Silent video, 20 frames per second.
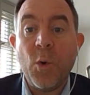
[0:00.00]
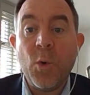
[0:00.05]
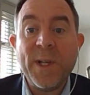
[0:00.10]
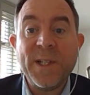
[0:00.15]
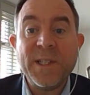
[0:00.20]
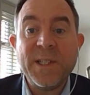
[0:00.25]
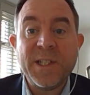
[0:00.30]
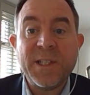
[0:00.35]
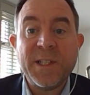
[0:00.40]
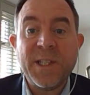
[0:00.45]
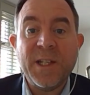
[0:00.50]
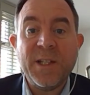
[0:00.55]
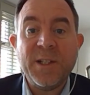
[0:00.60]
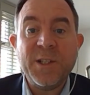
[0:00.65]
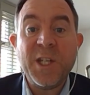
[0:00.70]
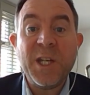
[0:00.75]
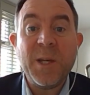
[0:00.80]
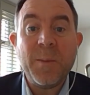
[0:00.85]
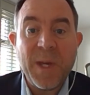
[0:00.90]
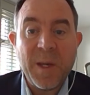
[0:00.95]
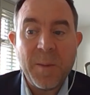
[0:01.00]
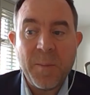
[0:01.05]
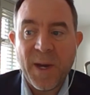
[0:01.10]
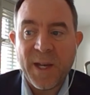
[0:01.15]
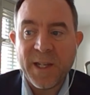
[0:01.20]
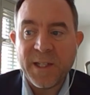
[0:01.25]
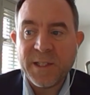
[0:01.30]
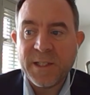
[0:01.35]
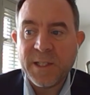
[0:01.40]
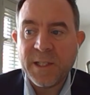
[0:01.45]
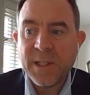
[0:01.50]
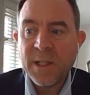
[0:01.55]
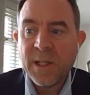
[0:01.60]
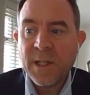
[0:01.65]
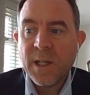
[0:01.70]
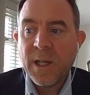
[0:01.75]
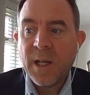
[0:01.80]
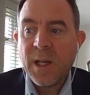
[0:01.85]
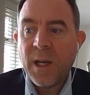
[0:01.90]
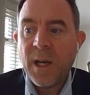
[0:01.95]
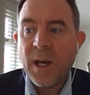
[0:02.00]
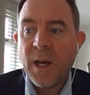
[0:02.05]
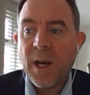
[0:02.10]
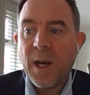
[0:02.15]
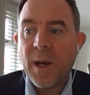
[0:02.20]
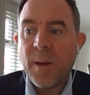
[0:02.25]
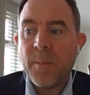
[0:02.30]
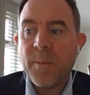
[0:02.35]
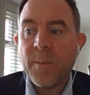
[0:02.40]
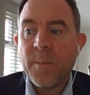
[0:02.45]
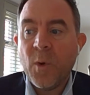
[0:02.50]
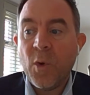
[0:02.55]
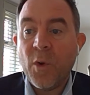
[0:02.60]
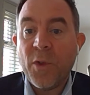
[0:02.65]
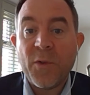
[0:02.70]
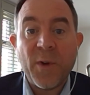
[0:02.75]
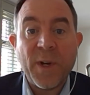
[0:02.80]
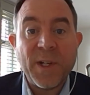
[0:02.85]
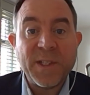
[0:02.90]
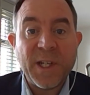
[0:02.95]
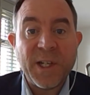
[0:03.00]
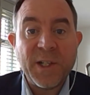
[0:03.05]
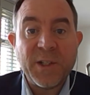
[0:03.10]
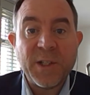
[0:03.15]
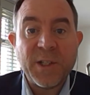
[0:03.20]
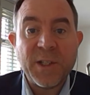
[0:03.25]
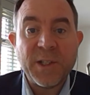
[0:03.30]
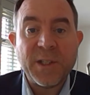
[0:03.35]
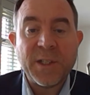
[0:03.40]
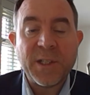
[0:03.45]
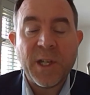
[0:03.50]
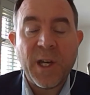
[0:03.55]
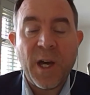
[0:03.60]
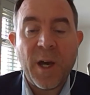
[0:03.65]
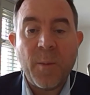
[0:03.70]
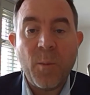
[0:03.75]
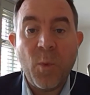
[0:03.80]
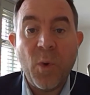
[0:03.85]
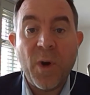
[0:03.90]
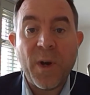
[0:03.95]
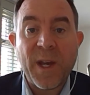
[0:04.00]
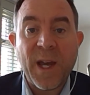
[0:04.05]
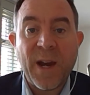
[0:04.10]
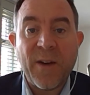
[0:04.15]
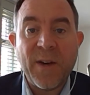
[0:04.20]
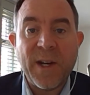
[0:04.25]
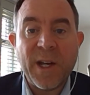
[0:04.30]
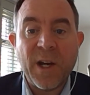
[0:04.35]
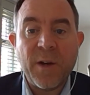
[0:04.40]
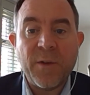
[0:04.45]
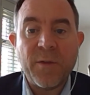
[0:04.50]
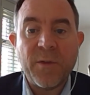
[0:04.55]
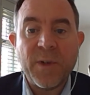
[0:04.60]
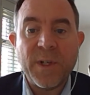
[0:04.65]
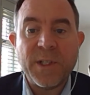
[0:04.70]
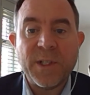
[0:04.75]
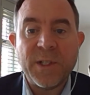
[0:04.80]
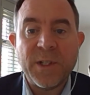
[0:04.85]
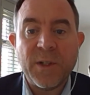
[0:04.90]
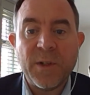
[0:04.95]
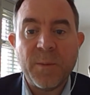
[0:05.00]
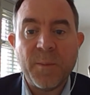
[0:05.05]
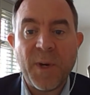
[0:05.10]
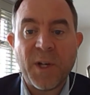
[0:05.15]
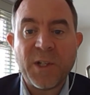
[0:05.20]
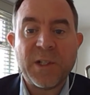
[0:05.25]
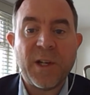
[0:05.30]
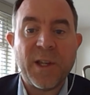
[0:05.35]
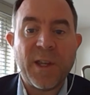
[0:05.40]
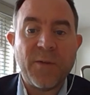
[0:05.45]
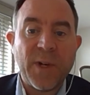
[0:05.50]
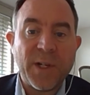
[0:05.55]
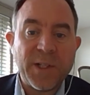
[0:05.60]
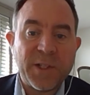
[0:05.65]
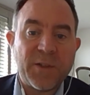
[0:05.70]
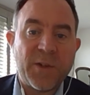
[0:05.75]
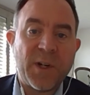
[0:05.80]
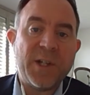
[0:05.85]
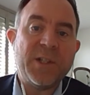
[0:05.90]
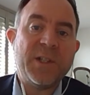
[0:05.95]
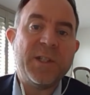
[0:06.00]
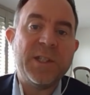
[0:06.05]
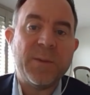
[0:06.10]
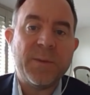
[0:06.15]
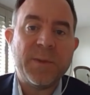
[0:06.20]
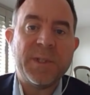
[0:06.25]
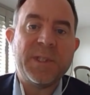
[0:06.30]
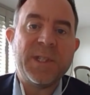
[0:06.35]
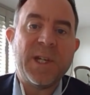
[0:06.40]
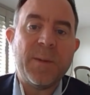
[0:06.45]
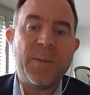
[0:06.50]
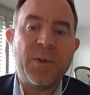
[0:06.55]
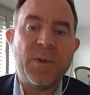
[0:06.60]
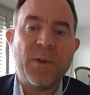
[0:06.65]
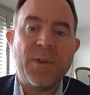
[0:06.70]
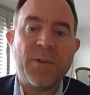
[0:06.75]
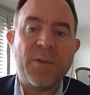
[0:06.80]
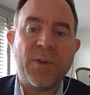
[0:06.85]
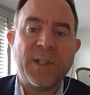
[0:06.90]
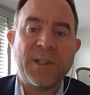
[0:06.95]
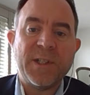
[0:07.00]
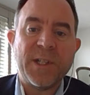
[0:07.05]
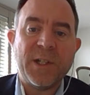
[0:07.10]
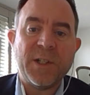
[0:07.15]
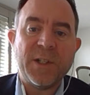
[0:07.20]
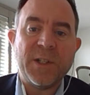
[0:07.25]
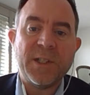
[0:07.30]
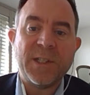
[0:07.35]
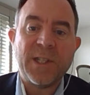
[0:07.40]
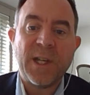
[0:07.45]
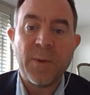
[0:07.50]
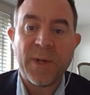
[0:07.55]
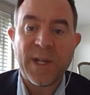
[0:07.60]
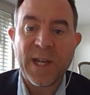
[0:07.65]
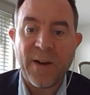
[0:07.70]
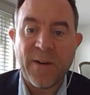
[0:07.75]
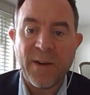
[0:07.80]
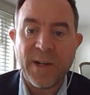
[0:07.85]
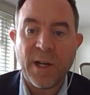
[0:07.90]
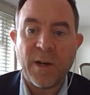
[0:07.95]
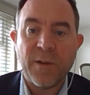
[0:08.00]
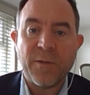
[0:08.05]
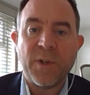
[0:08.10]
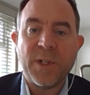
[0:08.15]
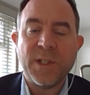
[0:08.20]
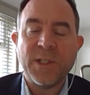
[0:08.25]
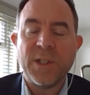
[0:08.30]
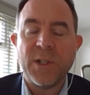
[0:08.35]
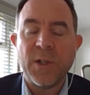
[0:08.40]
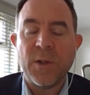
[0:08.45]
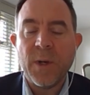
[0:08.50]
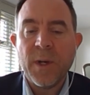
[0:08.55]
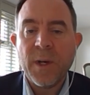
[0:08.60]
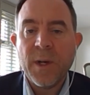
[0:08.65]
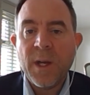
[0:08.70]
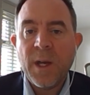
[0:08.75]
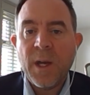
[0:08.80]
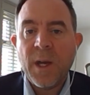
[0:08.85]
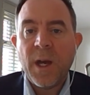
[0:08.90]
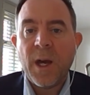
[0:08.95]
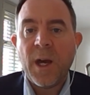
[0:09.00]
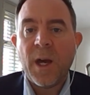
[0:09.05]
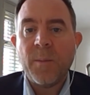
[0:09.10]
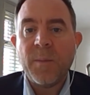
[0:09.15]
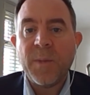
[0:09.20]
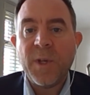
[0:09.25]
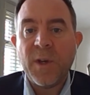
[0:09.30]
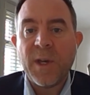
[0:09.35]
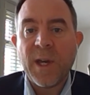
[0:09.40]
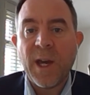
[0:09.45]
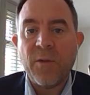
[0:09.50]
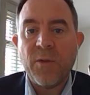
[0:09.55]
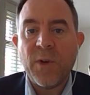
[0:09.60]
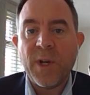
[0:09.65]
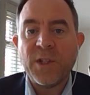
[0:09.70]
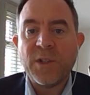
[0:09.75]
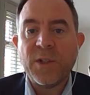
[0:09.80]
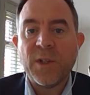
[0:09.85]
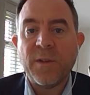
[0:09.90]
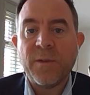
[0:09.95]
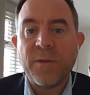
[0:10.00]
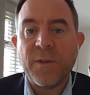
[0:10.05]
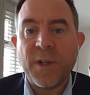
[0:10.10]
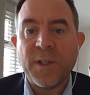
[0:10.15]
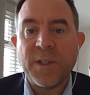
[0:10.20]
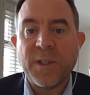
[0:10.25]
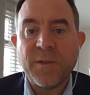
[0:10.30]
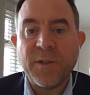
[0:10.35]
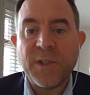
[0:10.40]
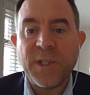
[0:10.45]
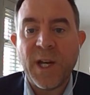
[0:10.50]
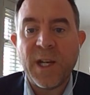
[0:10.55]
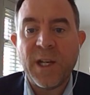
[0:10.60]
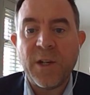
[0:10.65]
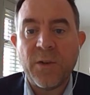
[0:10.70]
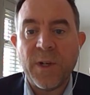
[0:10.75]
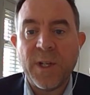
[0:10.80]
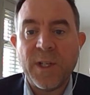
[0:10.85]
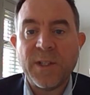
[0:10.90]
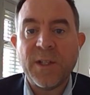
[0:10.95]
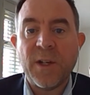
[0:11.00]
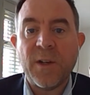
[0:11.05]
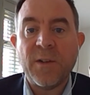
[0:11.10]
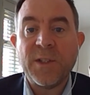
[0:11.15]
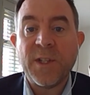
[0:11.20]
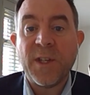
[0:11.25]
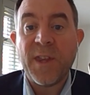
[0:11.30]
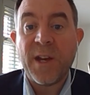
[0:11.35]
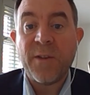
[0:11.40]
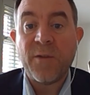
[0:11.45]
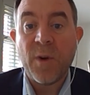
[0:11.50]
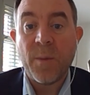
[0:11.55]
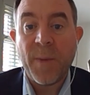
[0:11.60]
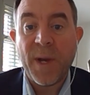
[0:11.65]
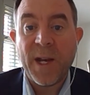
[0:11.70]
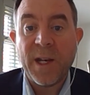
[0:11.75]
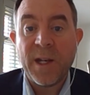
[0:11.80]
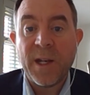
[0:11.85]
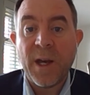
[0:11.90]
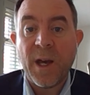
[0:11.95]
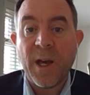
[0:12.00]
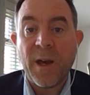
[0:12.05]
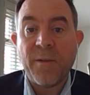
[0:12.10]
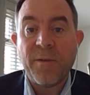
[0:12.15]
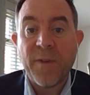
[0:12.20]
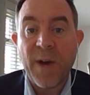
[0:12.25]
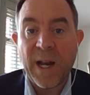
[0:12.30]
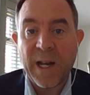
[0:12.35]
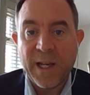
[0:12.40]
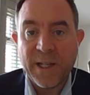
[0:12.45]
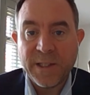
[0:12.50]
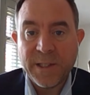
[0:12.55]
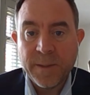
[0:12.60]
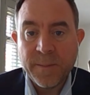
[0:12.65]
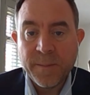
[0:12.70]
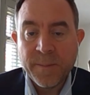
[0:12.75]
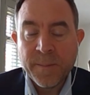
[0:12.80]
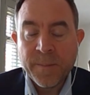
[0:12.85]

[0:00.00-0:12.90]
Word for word: all existing G B-based Um, authorizations um, were carried over into, much like the registrations, it was the same, the authorizations, they were carried over into um, U K REACH on the first of January, so, so they remain uh, valid.